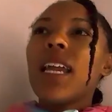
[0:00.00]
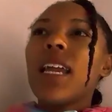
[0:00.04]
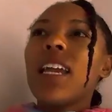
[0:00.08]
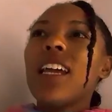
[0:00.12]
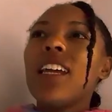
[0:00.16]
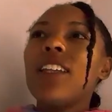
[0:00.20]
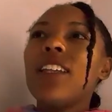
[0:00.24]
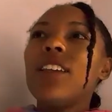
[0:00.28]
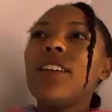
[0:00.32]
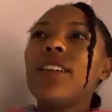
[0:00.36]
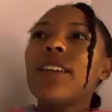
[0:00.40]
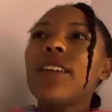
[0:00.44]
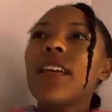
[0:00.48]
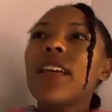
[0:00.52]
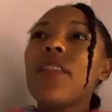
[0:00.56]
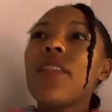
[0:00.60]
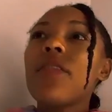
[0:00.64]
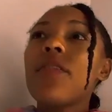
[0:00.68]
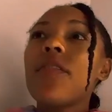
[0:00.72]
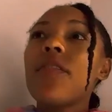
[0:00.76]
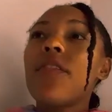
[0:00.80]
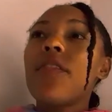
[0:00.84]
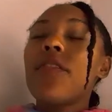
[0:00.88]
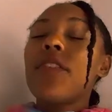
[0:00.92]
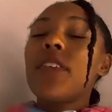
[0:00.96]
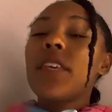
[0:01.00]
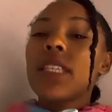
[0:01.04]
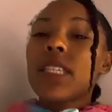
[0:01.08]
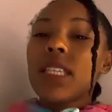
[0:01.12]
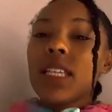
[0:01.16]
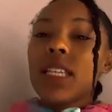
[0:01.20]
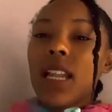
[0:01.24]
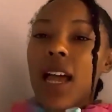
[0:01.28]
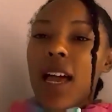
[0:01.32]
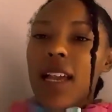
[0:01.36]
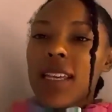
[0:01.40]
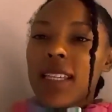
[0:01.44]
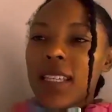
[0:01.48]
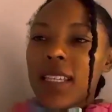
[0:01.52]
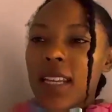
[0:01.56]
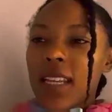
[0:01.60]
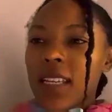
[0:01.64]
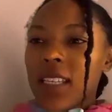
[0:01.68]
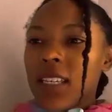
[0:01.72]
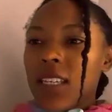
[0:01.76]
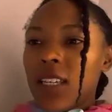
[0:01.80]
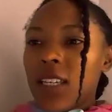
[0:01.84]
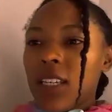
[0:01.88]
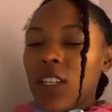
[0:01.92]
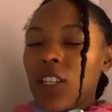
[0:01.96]
and in this class that I
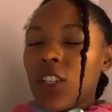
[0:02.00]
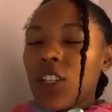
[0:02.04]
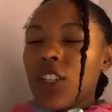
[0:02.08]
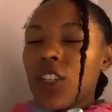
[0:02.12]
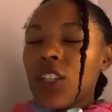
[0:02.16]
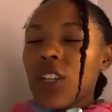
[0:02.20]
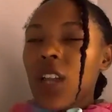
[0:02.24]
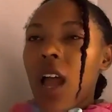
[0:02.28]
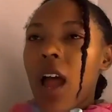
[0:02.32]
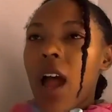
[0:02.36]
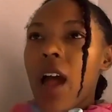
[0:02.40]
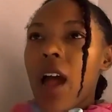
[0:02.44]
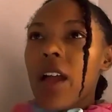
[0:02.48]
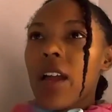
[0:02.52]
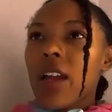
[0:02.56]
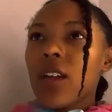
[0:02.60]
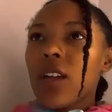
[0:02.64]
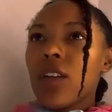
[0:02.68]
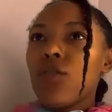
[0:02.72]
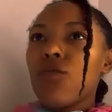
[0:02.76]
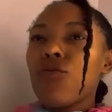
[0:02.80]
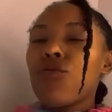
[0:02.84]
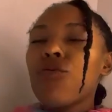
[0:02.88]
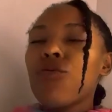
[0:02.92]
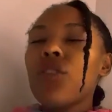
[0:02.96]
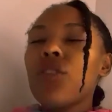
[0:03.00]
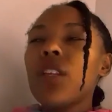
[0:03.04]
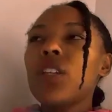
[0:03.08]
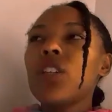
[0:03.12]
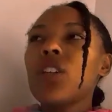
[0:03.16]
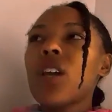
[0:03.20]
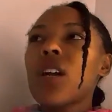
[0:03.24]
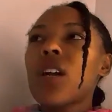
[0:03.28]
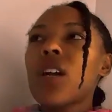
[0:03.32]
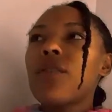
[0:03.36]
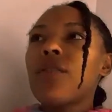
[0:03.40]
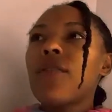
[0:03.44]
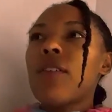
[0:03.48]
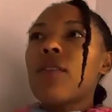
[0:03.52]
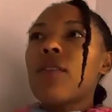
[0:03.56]
teach, I really try to